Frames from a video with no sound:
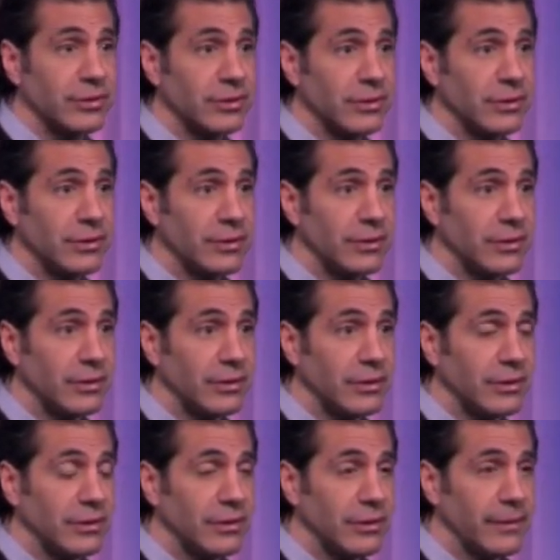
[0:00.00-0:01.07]

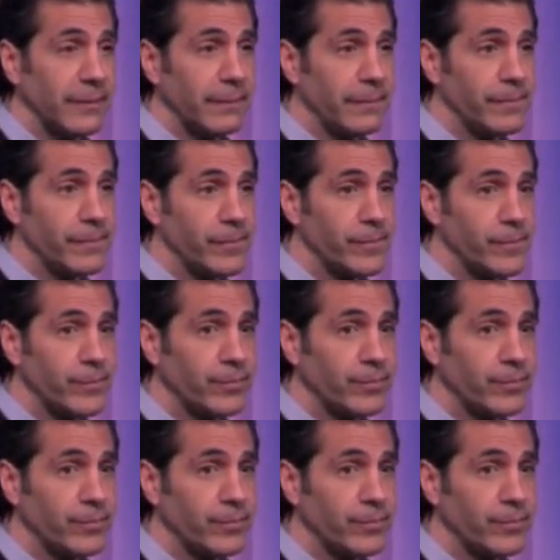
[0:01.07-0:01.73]
Nothing is said.